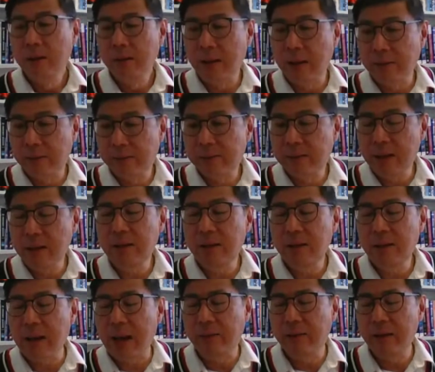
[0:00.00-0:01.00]
That
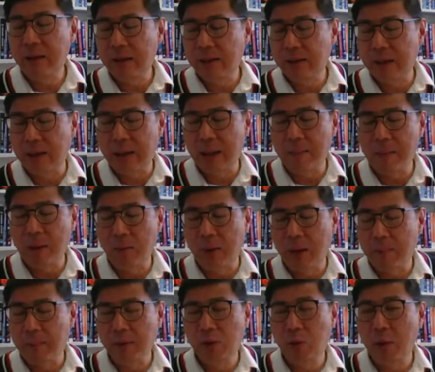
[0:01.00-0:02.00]
study, I think they came out
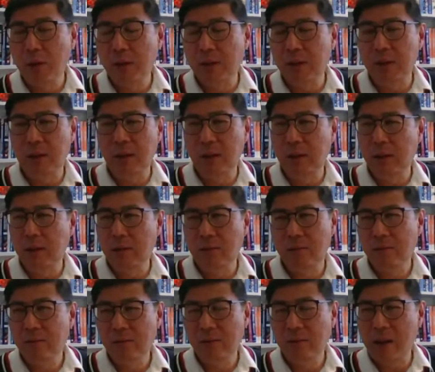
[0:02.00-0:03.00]
with about
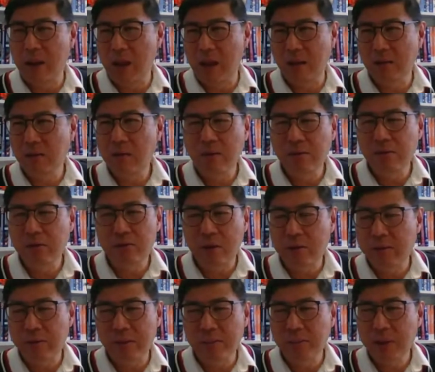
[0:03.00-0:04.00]
28
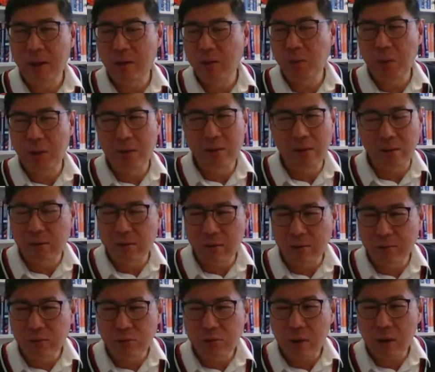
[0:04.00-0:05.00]
constructs or something like, or 26
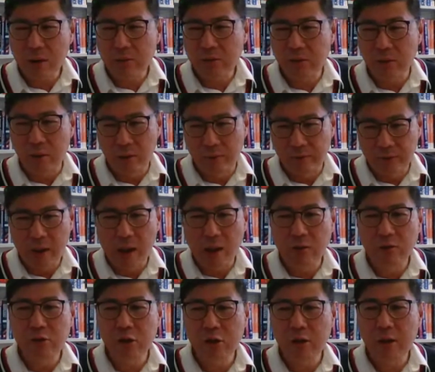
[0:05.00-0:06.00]
constructs of
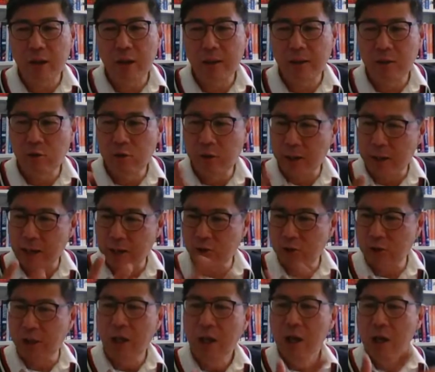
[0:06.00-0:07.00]
culture, and you can
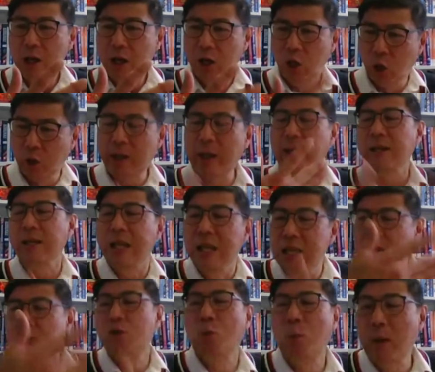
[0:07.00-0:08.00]
actually look at
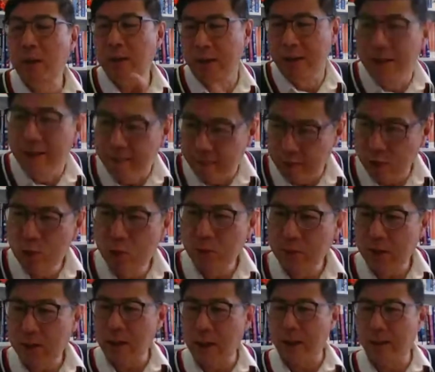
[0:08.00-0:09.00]
each one
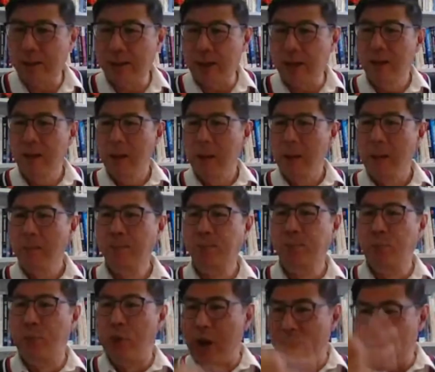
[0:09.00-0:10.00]
individually and then
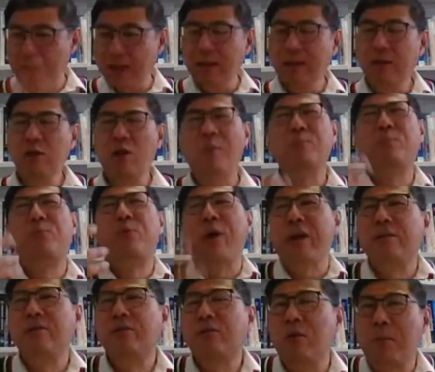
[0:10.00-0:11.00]
not
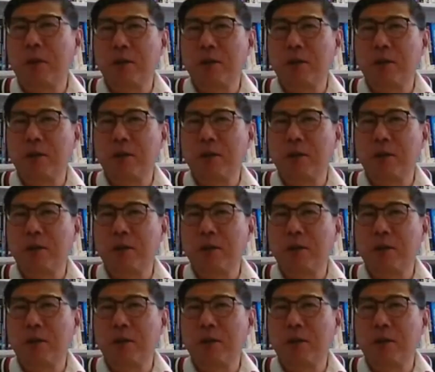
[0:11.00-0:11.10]
brand